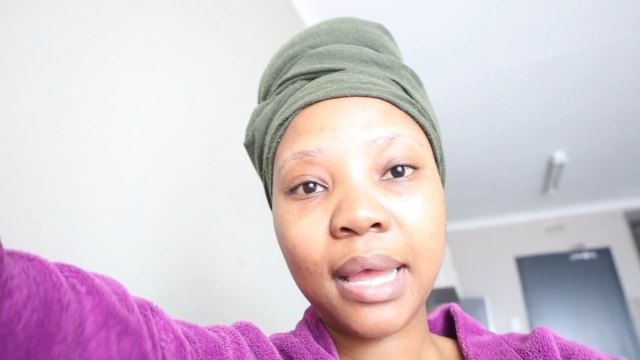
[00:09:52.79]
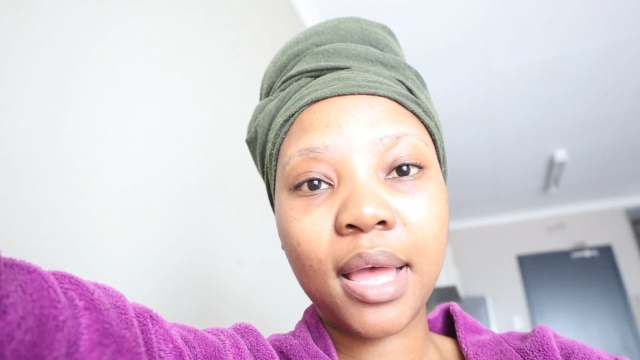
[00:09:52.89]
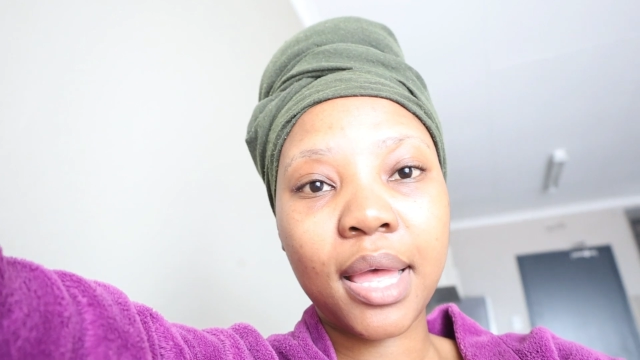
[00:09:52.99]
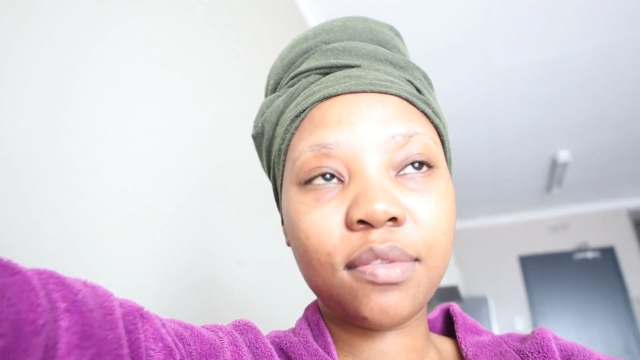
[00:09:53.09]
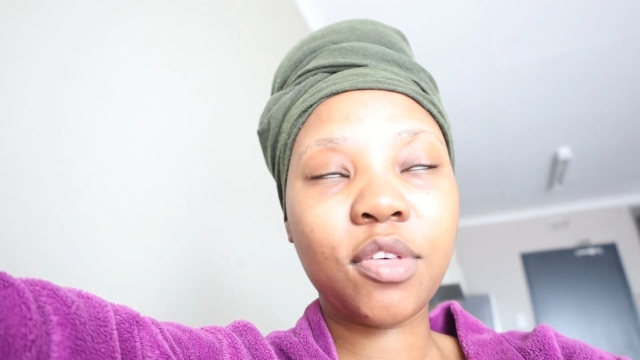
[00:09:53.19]

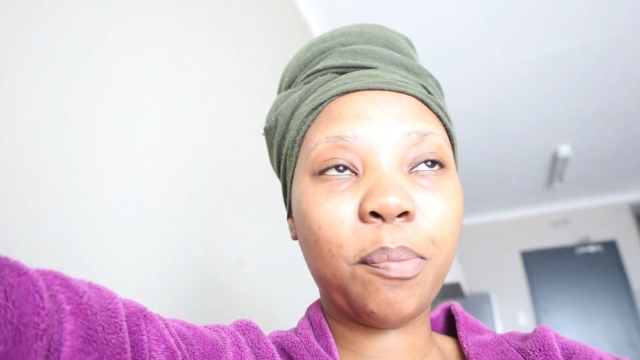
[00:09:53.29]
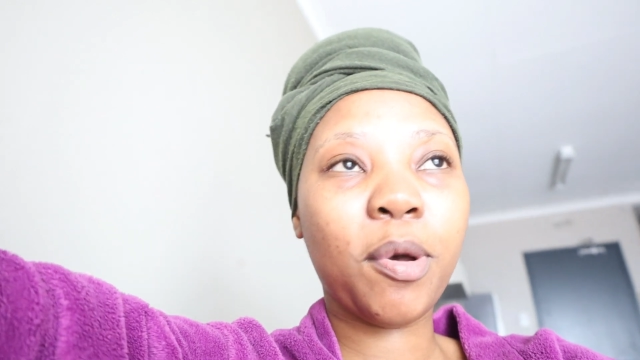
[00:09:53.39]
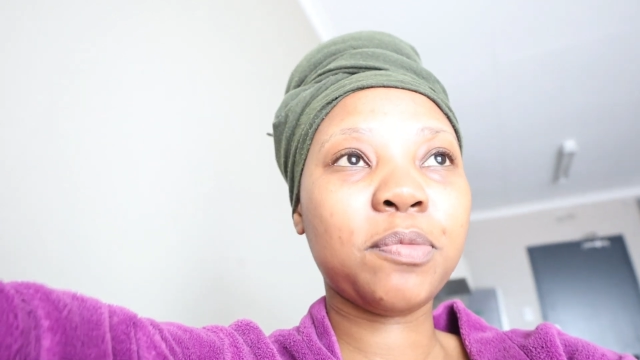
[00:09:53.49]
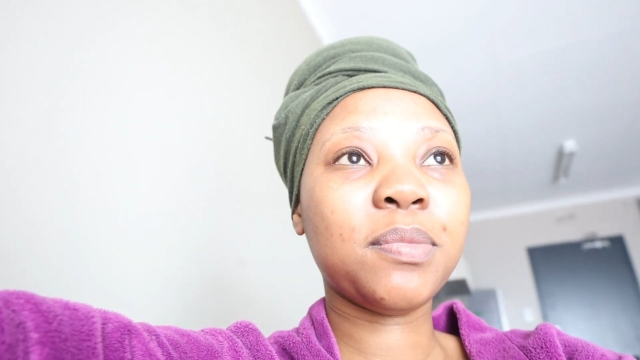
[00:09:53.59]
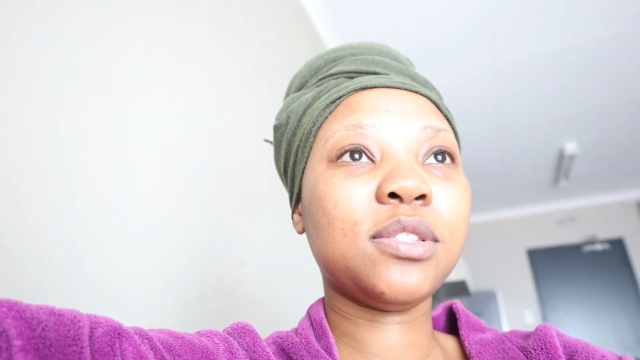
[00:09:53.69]
the
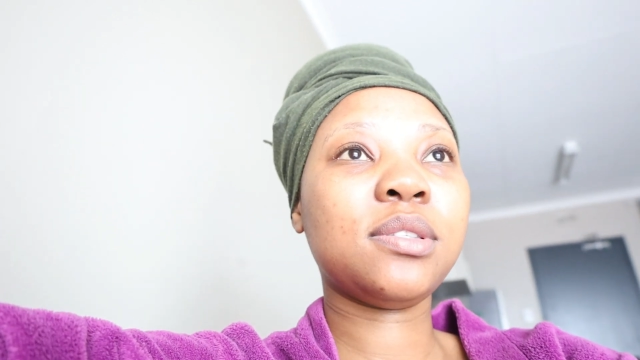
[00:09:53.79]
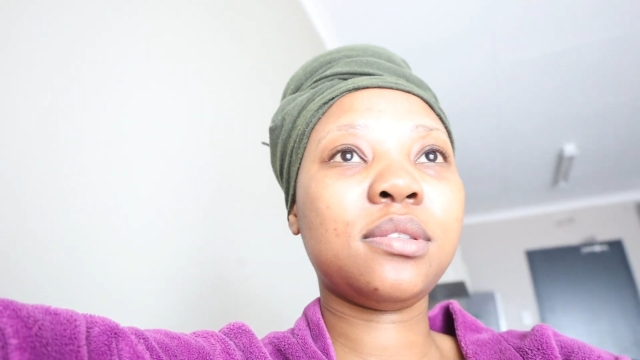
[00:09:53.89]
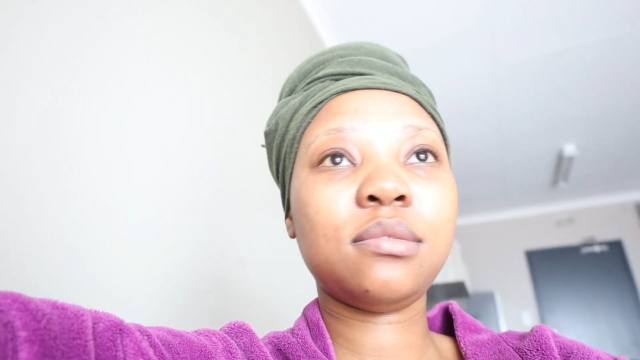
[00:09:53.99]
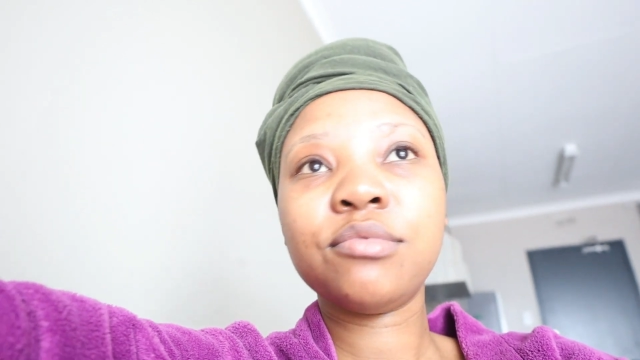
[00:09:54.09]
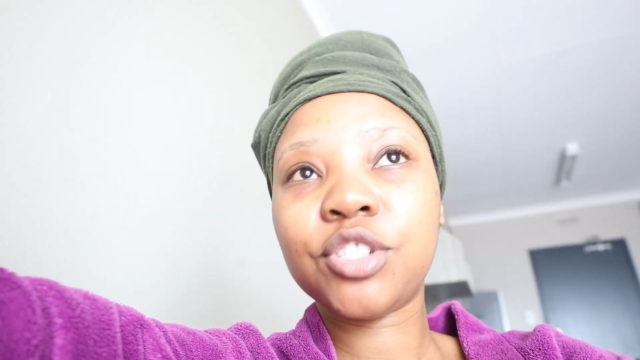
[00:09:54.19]

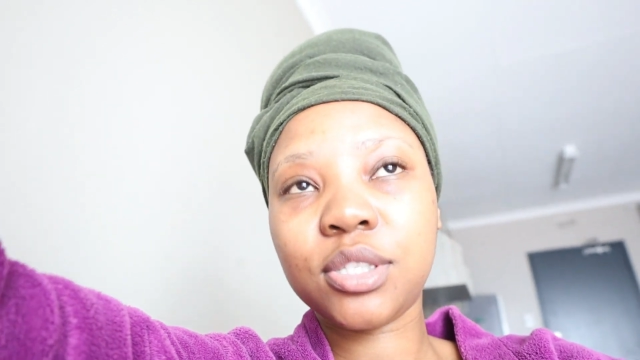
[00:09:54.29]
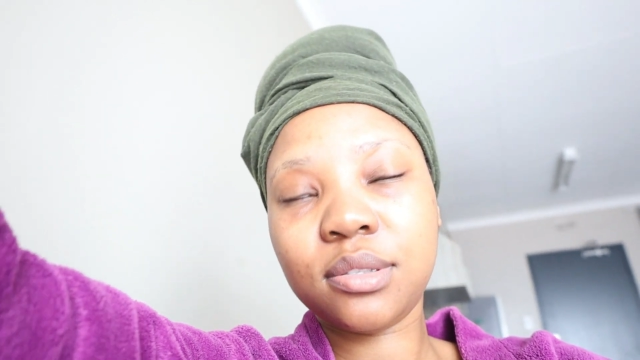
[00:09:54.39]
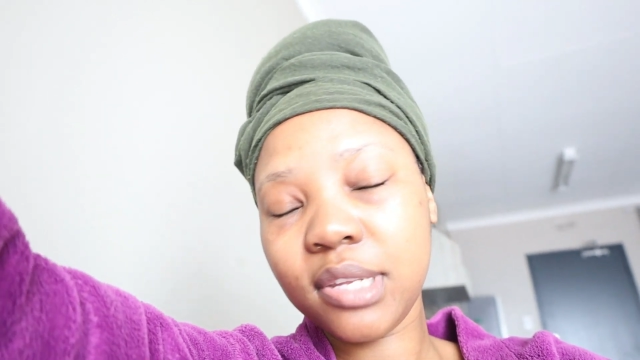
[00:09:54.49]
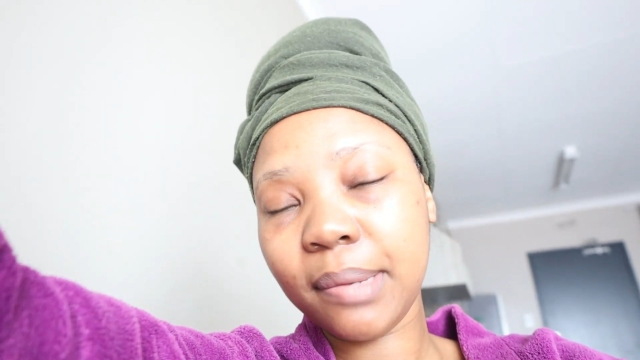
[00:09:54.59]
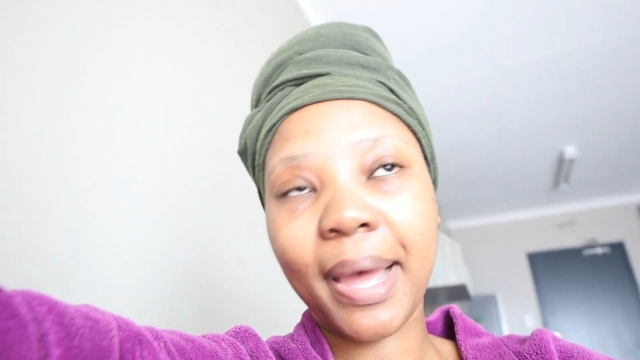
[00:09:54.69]
apartments,
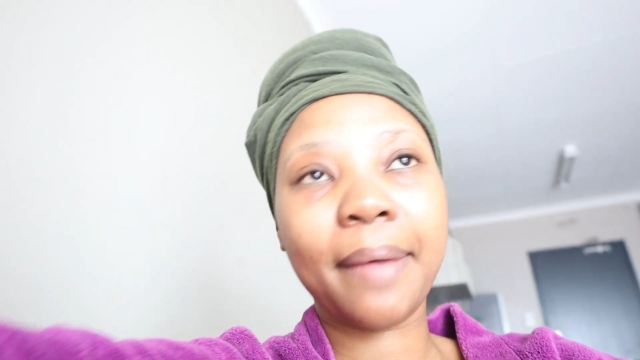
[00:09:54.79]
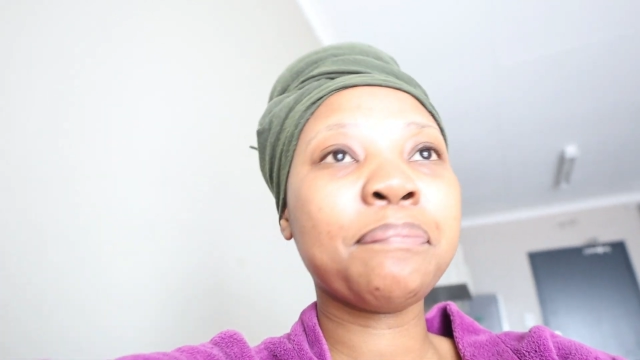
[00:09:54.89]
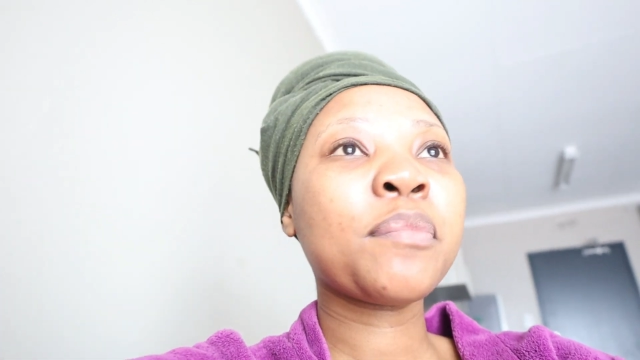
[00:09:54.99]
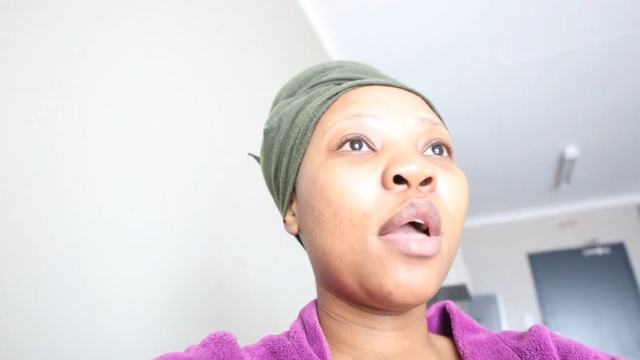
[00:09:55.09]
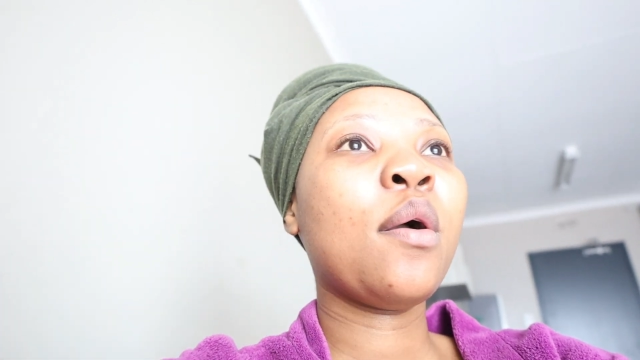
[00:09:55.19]
just nearby
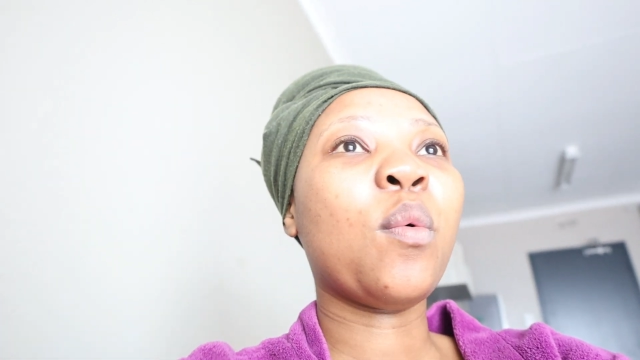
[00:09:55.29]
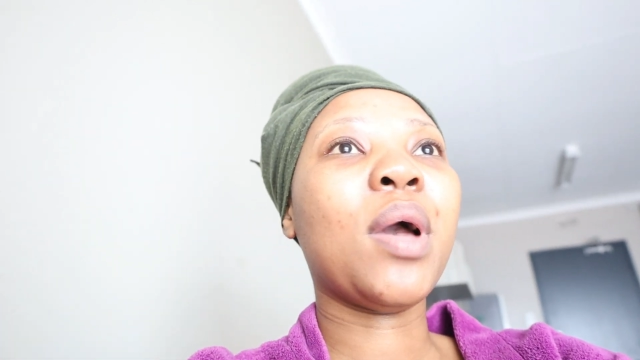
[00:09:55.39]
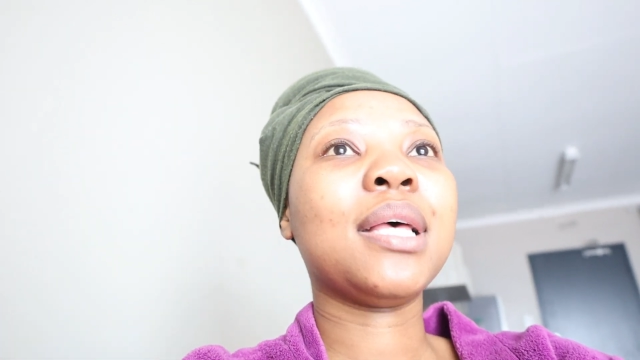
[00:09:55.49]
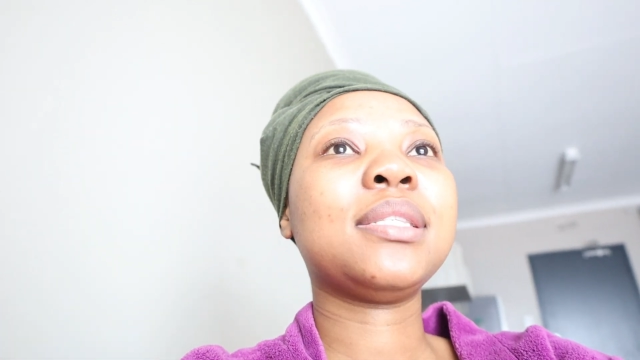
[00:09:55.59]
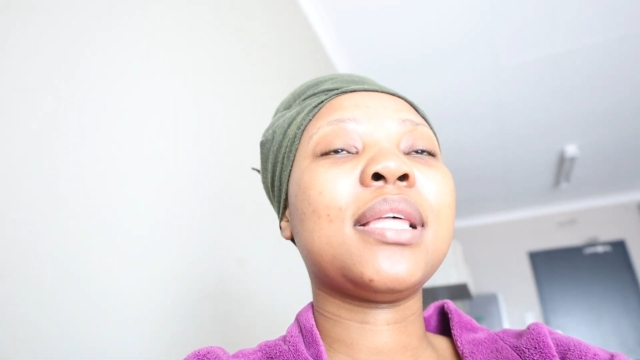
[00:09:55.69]

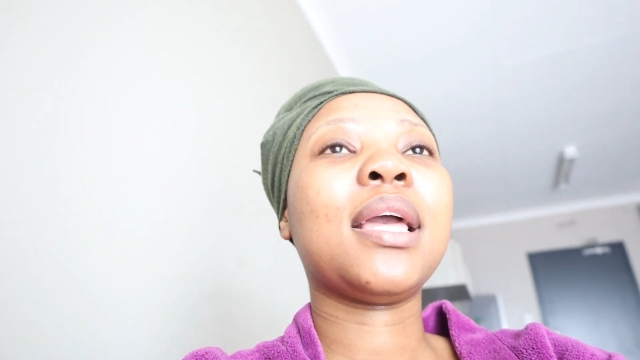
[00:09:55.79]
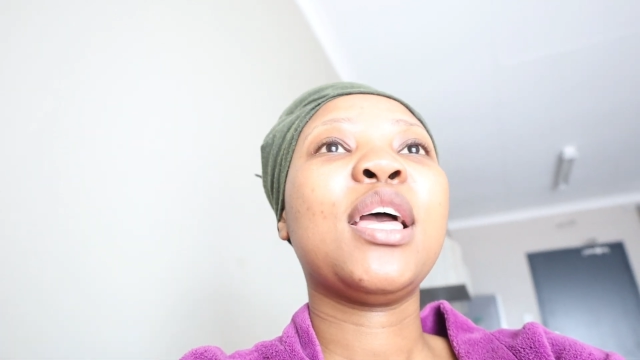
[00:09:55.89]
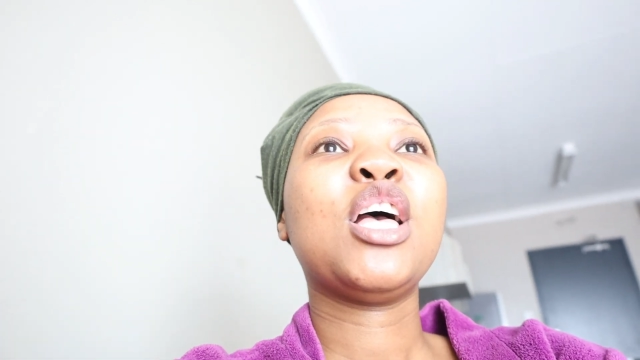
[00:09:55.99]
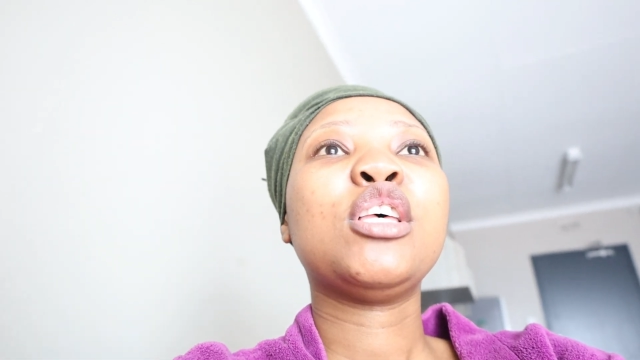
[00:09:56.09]
where I stay.